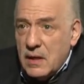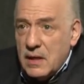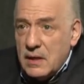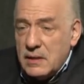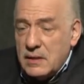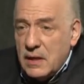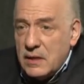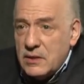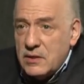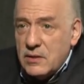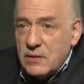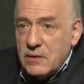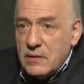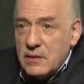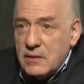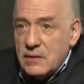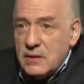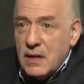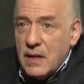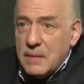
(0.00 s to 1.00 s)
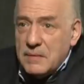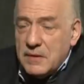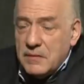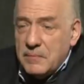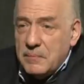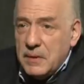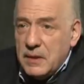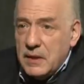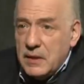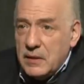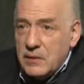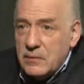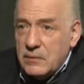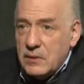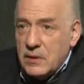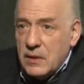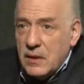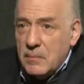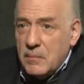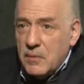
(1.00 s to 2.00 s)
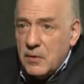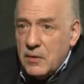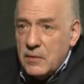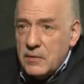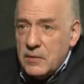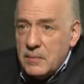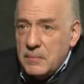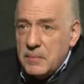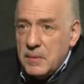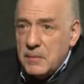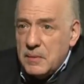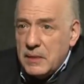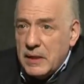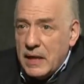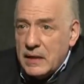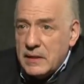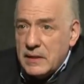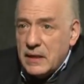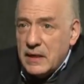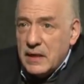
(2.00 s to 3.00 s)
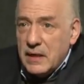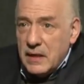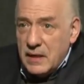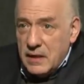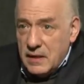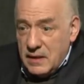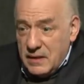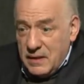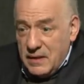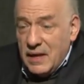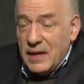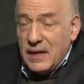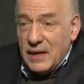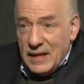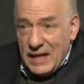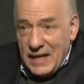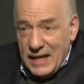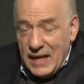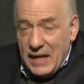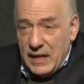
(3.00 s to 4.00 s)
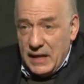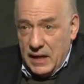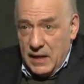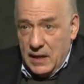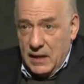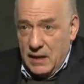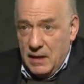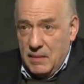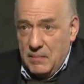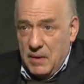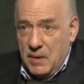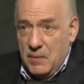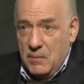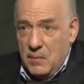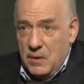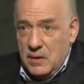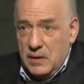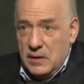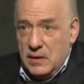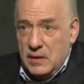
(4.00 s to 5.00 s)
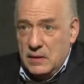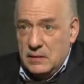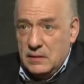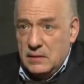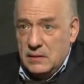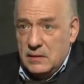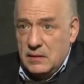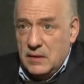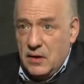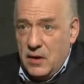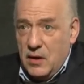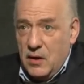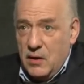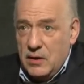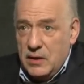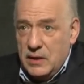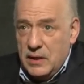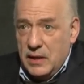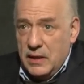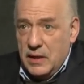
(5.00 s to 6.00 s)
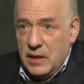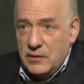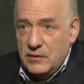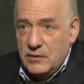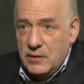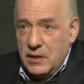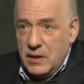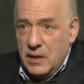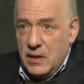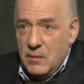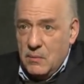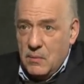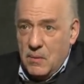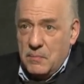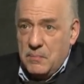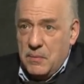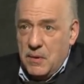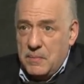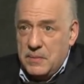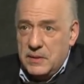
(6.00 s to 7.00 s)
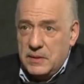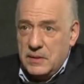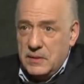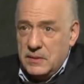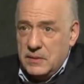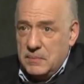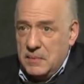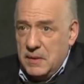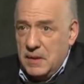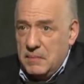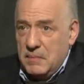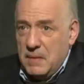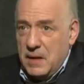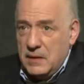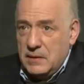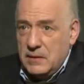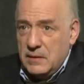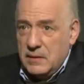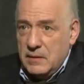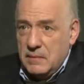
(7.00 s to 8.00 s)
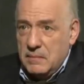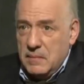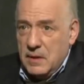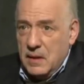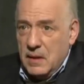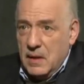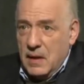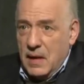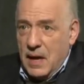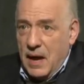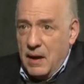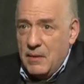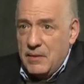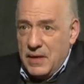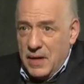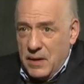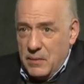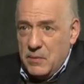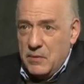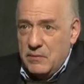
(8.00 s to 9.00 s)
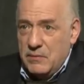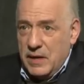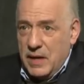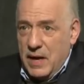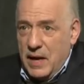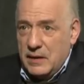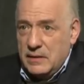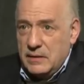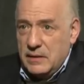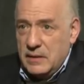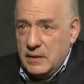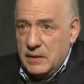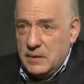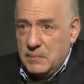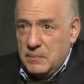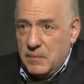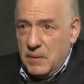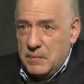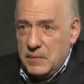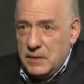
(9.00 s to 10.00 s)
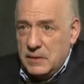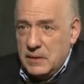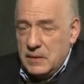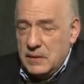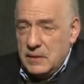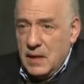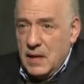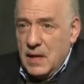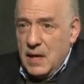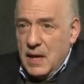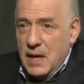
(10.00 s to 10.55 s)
Essential in times of political turmoil, that people get to think clearly about what it is that's going on in their country, what promises are being made to them, how they will react to these promises.